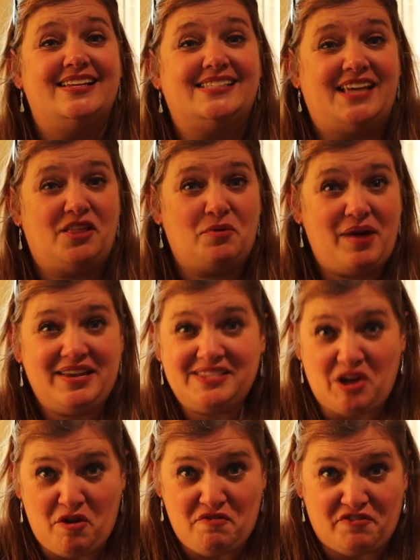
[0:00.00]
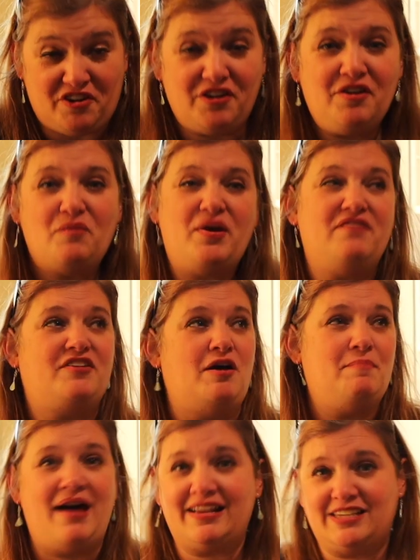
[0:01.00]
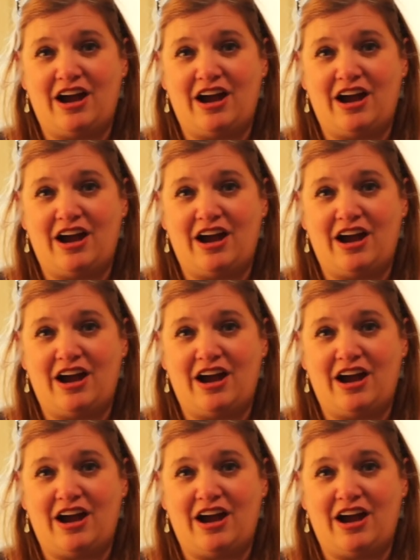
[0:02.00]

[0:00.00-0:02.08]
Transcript: Sail away is over. We have come back to